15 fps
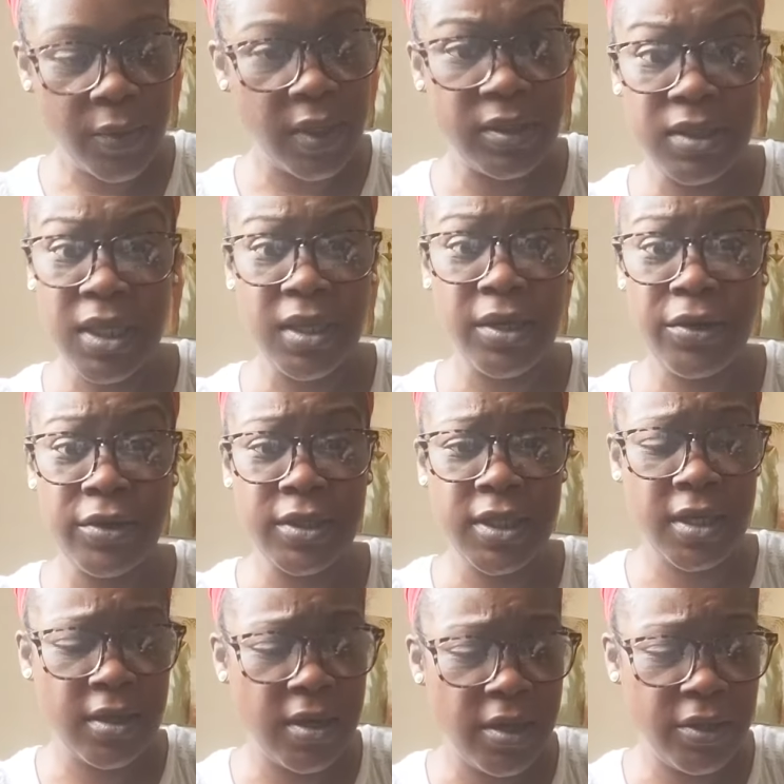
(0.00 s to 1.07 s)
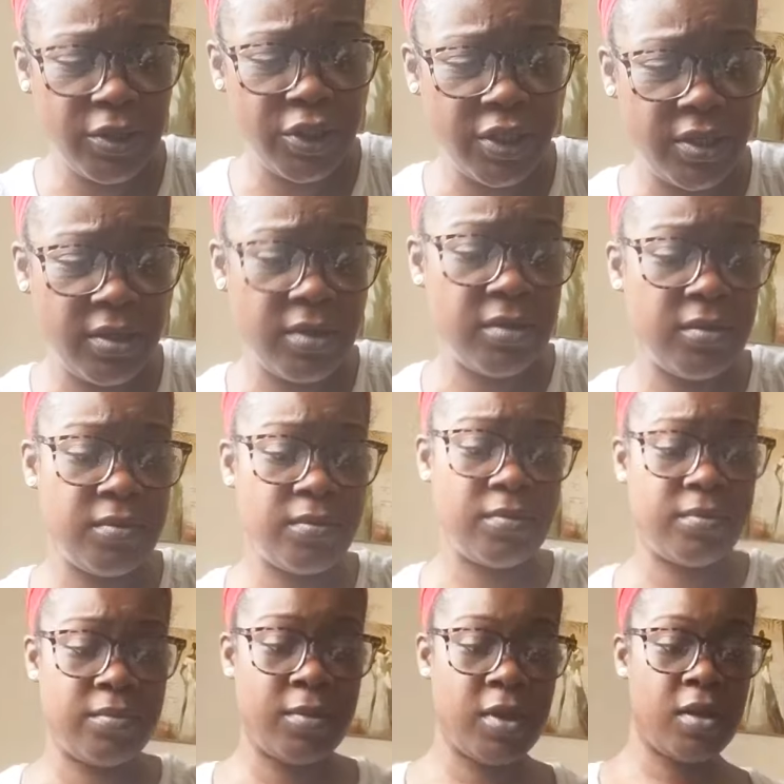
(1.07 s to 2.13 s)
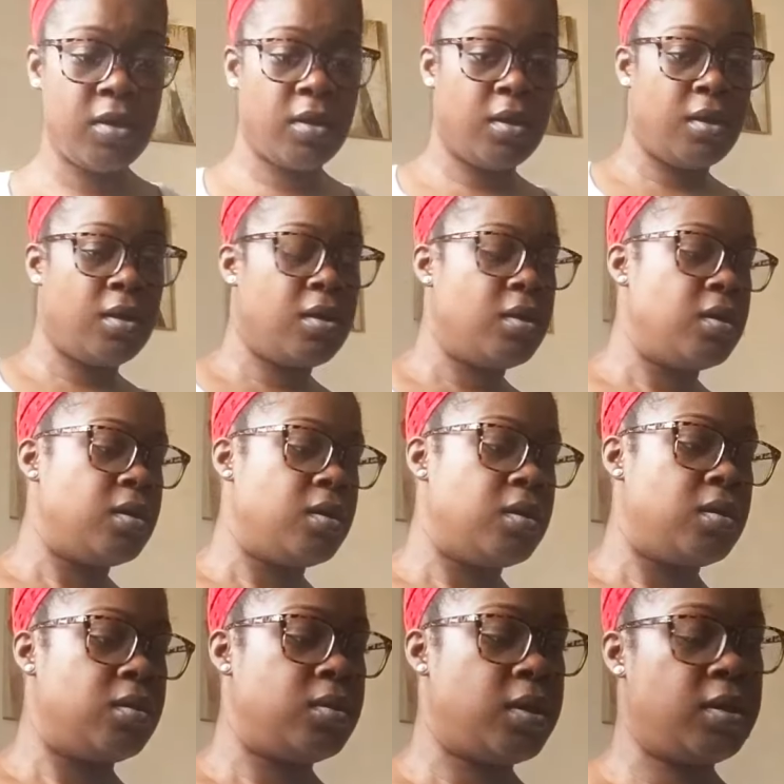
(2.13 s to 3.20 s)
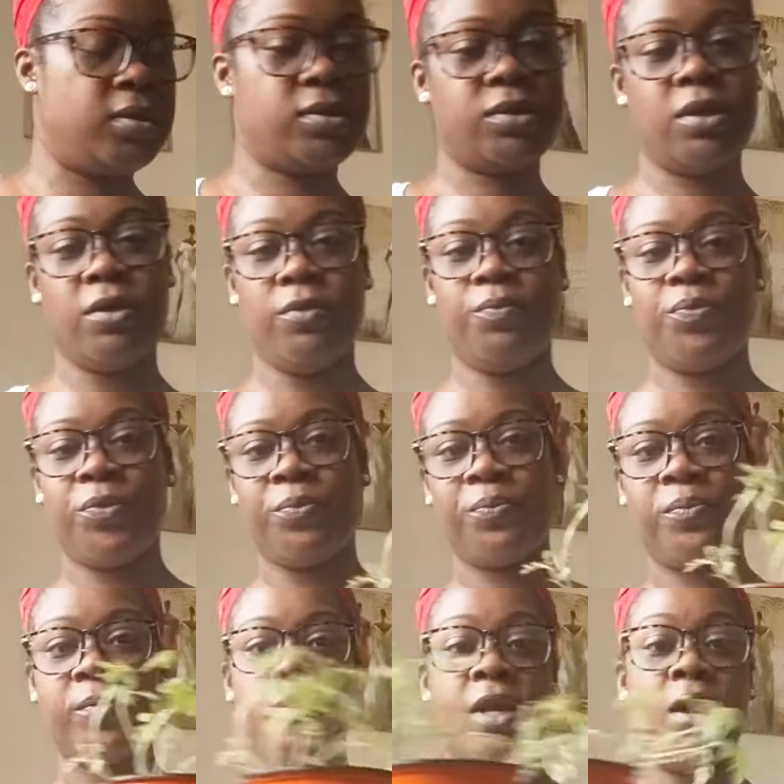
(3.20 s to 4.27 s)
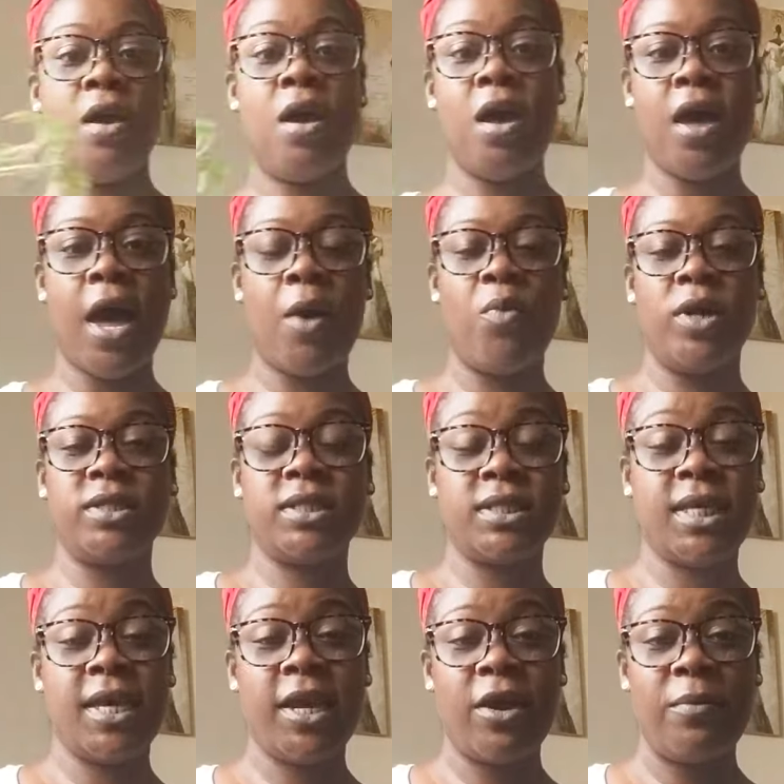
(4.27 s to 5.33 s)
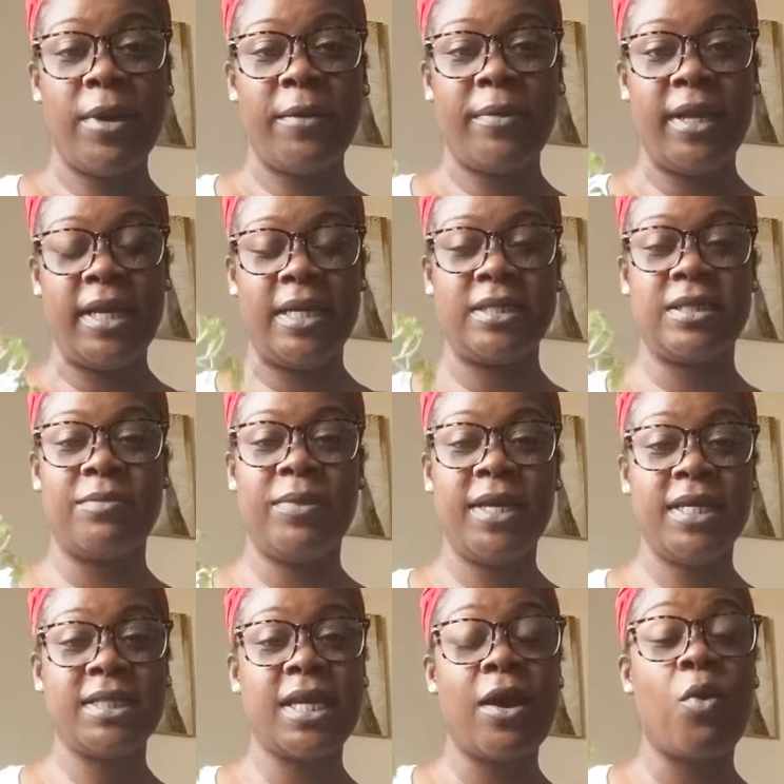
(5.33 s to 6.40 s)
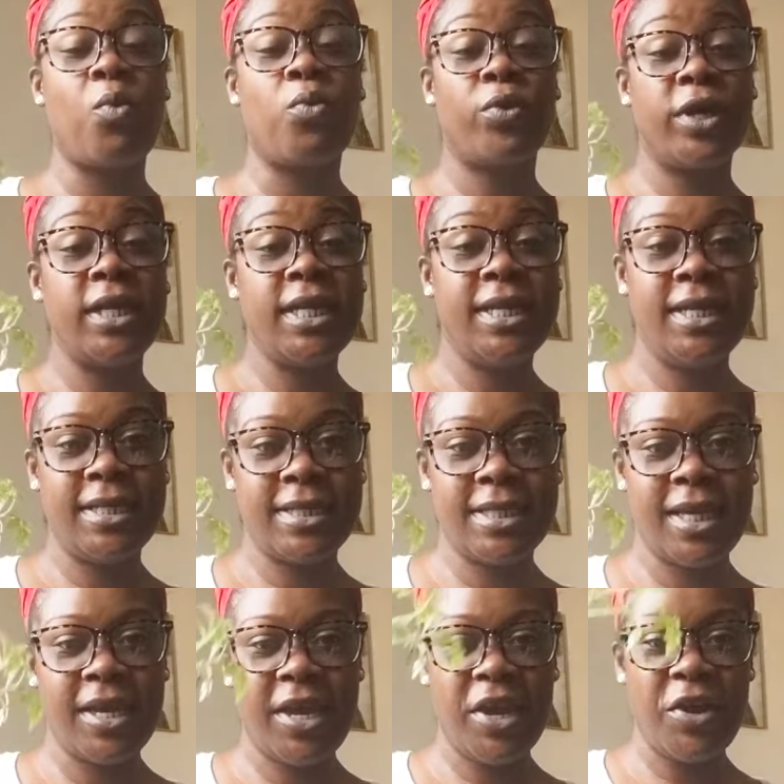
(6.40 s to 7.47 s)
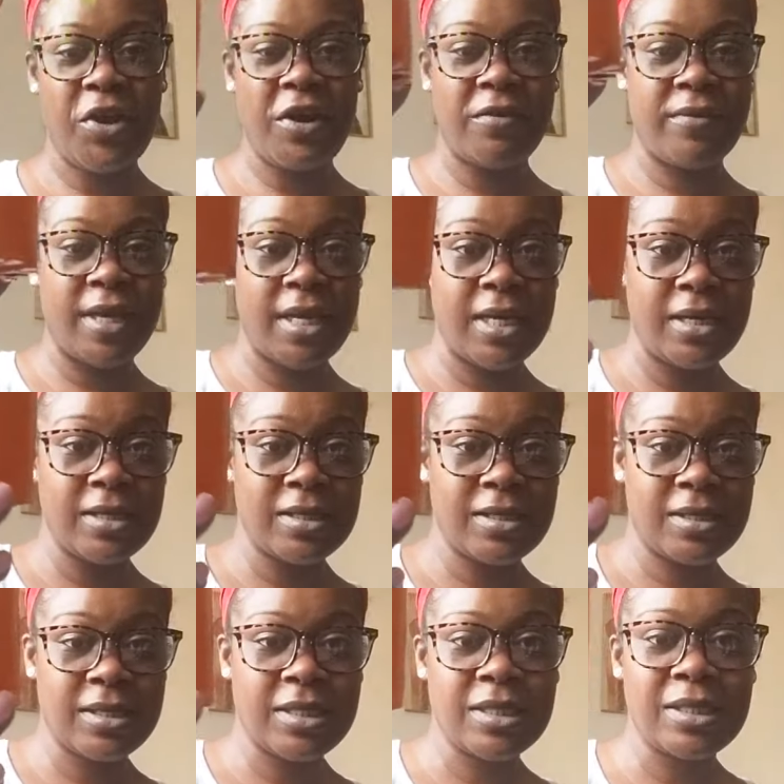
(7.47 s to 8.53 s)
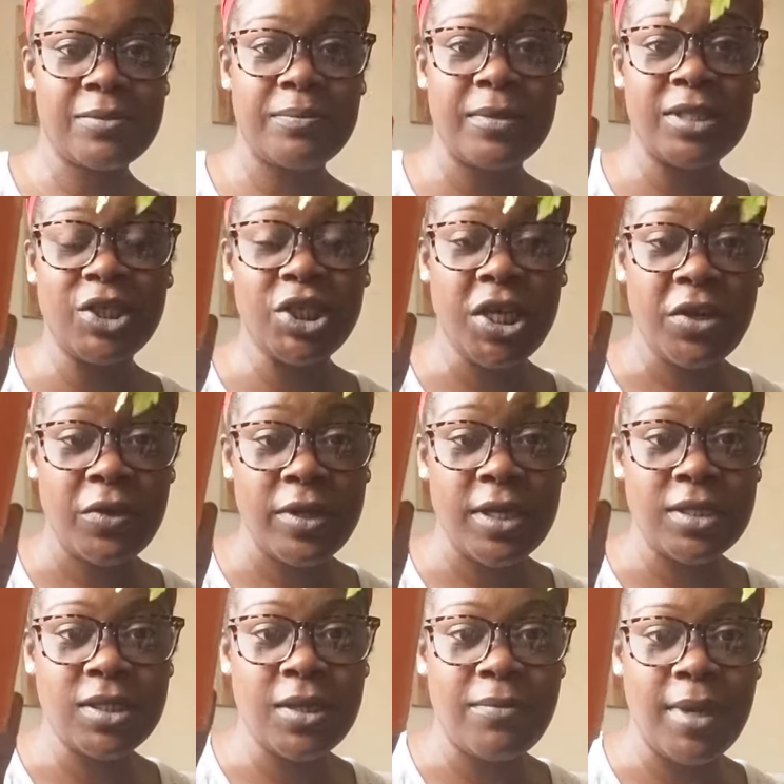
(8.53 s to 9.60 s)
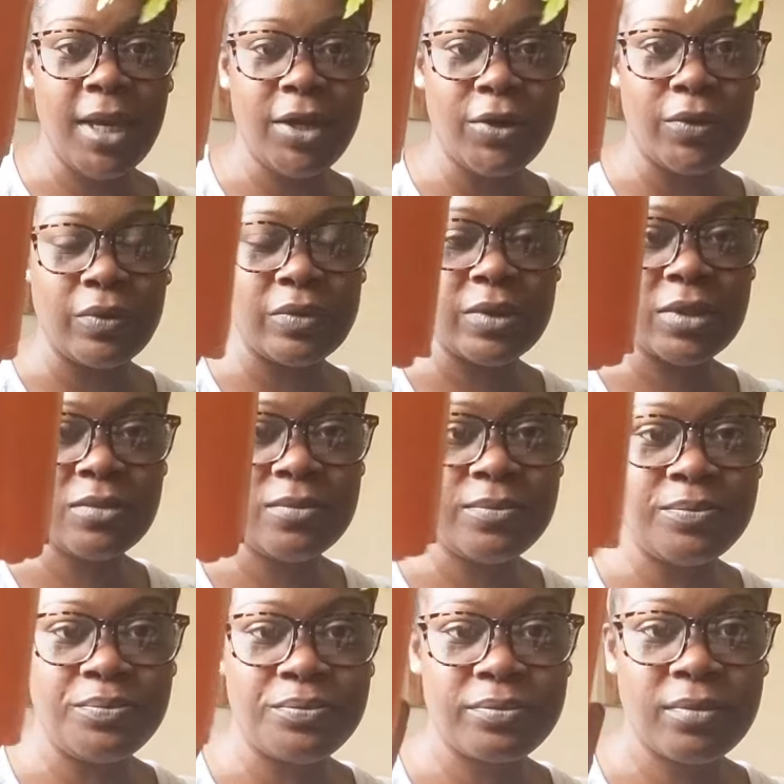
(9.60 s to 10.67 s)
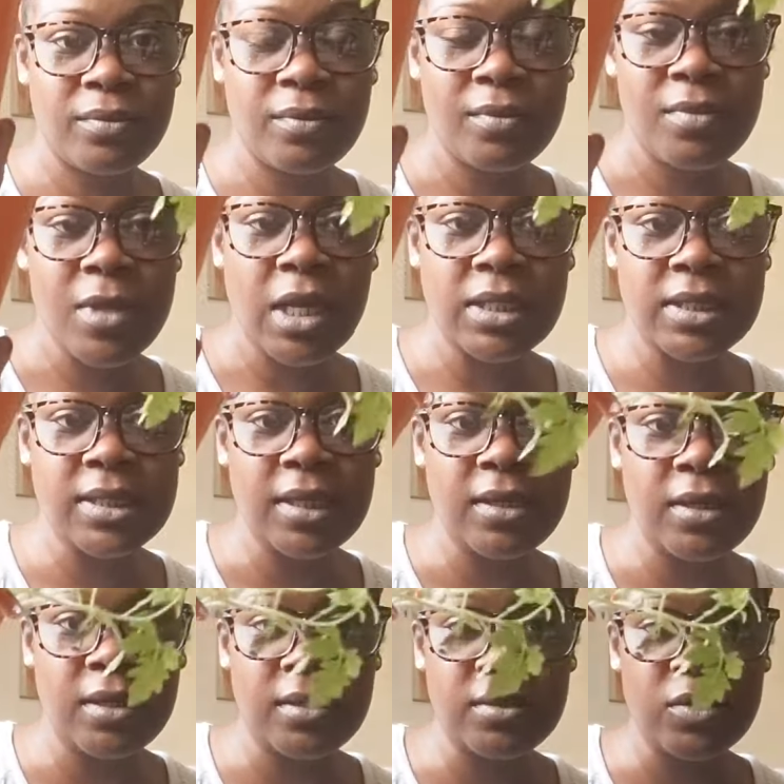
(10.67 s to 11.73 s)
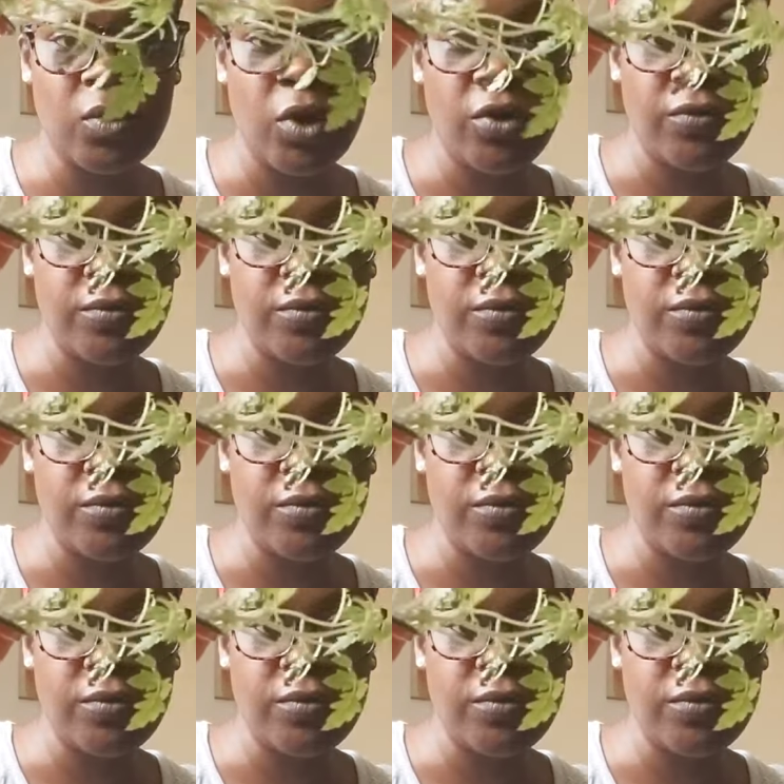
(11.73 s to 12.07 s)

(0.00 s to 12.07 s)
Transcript: take care of the technology here. Okay, so I wanted to take care of my plants. The plants I really need to take care of this is cherry tomatoes, seedlings grown from